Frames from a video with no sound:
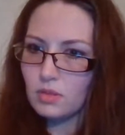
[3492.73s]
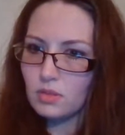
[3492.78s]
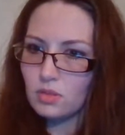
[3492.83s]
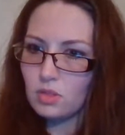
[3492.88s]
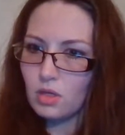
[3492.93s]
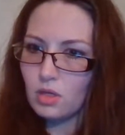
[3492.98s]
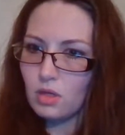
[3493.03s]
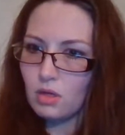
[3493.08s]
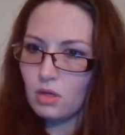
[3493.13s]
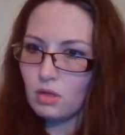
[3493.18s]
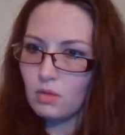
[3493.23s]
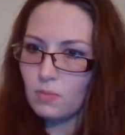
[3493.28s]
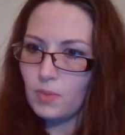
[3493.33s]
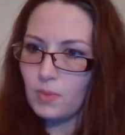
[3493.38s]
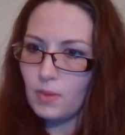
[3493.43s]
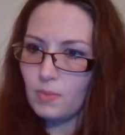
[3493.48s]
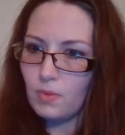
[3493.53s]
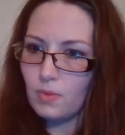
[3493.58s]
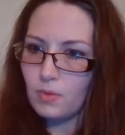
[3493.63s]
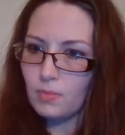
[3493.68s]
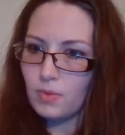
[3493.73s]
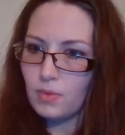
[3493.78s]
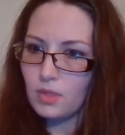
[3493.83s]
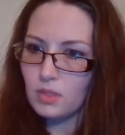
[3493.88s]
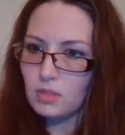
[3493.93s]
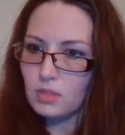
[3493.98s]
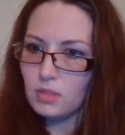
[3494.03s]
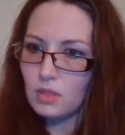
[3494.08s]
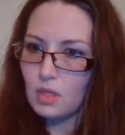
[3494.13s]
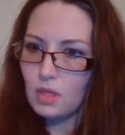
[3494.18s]
So the people with
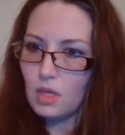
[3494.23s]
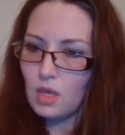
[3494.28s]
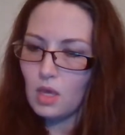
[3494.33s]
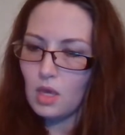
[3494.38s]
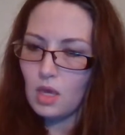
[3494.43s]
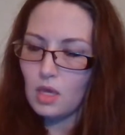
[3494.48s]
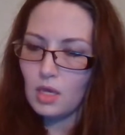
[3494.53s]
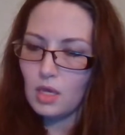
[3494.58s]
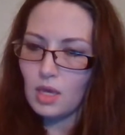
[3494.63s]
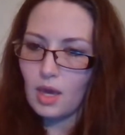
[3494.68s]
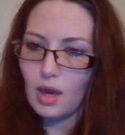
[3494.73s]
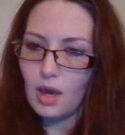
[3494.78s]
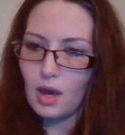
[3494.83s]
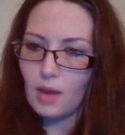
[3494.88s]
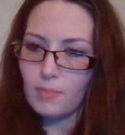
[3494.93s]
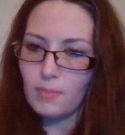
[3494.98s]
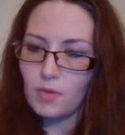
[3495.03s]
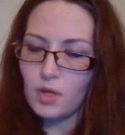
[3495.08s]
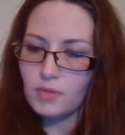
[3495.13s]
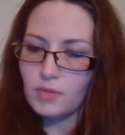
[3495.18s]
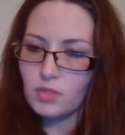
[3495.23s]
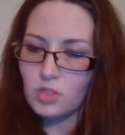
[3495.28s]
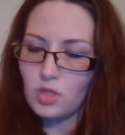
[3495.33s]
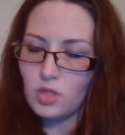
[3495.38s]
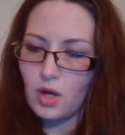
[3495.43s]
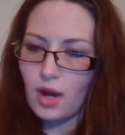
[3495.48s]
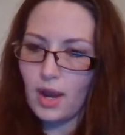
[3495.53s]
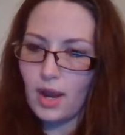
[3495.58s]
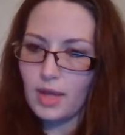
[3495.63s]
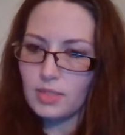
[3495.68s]
this, yeah, I'm going to
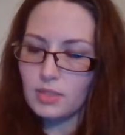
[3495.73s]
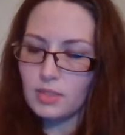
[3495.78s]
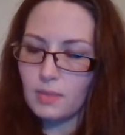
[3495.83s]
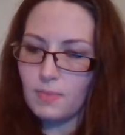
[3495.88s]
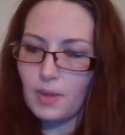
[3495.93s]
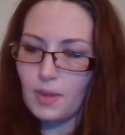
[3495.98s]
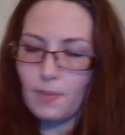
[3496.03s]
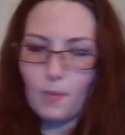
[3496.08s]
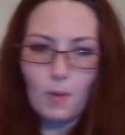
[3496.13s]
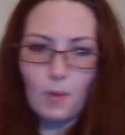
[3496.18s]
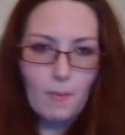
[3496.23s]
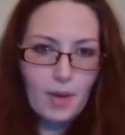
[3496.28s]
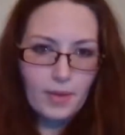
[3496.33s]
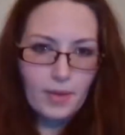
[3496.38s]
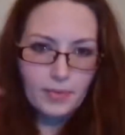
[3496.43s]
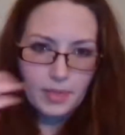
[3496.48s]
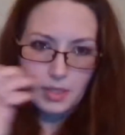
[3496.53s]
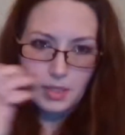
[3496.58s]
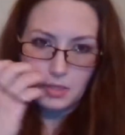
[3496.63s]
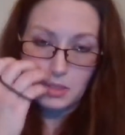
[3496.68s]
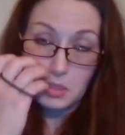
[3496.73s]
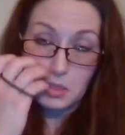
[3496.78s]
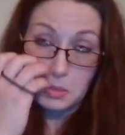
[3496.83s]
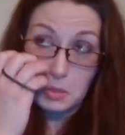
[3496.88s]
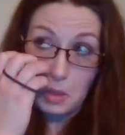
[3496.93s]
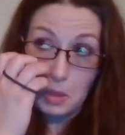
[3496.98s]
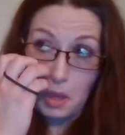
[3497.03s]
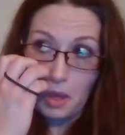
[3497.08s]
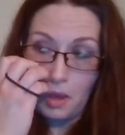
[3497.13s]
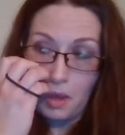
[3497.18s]
start asking people about this
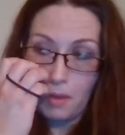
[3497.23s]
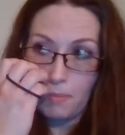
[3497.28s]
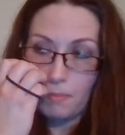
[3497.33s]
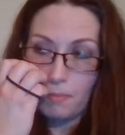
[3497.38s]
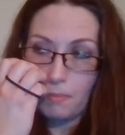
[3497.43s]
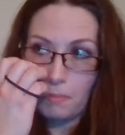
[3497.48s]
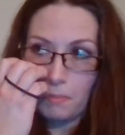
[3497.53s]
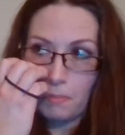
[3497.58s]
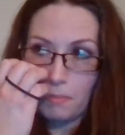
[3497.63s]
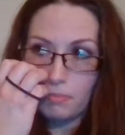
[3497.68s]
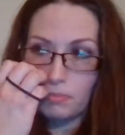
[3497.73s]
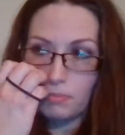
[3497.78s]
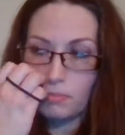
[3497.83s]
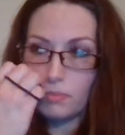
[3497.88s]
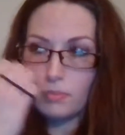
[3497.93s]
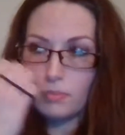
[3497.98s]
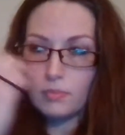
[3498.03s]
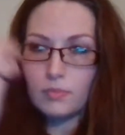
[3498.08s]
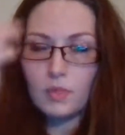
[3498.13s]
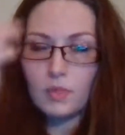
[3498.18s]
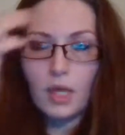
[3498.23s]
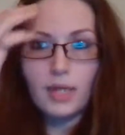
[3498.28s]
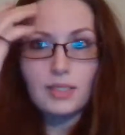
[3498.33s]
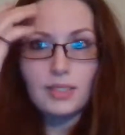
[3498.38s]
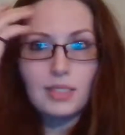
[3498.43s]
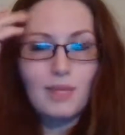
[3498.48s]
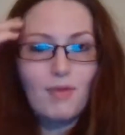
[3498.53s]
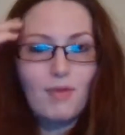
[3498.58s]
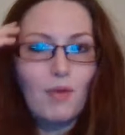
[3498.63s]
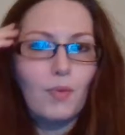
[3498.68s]
because
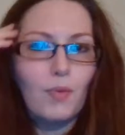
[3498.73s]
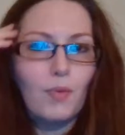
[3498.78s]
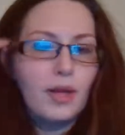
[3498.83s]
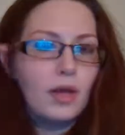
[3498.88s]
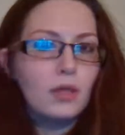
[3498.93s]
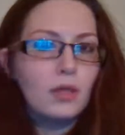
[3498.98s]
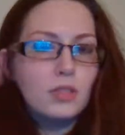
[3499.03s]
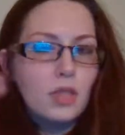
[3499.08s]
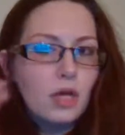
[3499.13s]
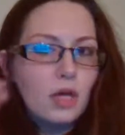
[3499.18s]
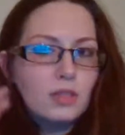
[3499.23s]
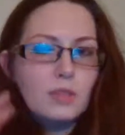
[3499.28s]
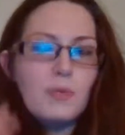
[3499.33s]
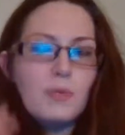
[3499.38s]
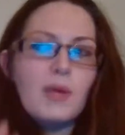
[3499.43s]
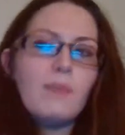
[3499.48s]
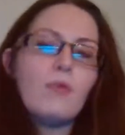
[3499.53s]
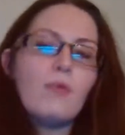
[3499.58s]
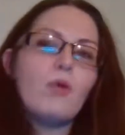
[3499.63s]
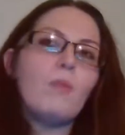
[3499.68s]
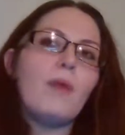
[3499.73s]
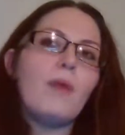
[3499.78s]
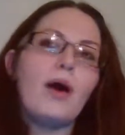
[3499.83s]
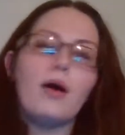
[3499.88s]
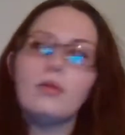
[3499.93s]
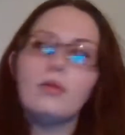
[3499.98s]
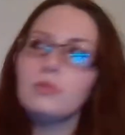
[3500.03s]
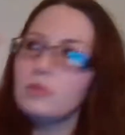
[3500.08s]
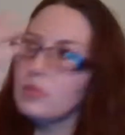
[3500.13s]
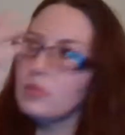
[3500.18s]
last time I went out, talked to people
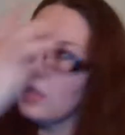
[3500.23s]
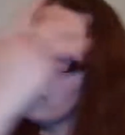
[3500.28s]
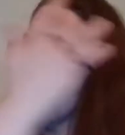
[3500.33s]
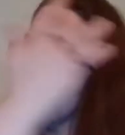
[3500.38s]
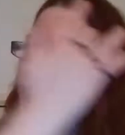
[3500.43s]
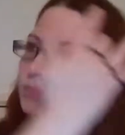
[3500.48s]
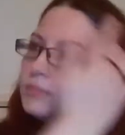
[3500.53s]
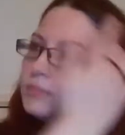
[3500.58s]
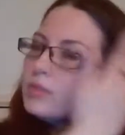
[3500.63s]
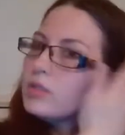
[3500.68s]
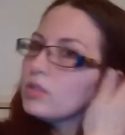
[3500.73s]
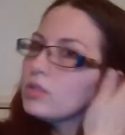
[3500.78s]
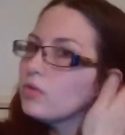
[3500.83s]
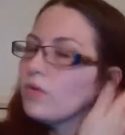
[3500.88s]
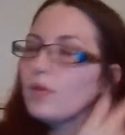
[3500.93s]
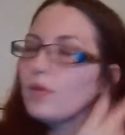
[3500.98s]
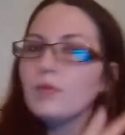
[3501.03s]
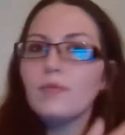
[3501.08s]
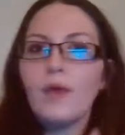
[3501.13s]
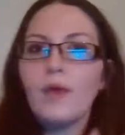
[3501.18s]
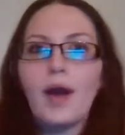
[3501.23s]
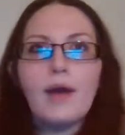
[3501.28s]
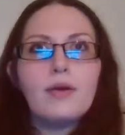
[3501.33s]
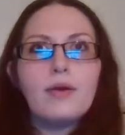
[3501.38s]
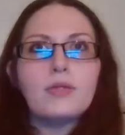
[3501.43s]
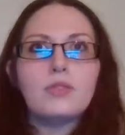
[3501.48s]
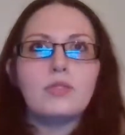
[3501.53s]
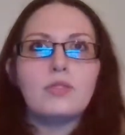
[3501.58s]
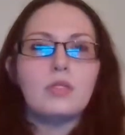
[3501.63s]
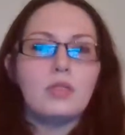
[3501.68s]
about the
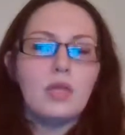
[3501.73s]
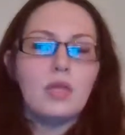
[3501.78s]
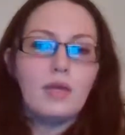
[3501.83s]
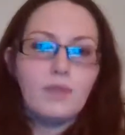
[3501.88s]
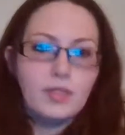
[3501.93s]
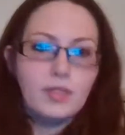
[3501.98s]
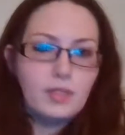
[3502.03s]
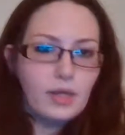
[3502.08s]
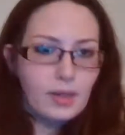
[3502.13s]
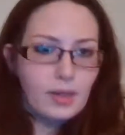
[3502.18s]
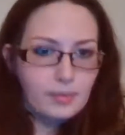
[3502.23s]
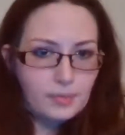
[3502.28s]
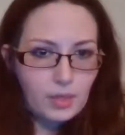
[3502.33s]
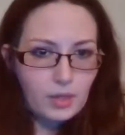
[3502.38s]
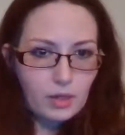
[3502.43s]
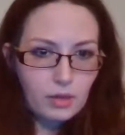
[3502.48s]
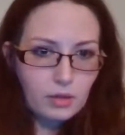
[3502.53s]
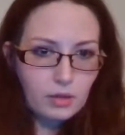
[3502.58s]
coronavirus, and every time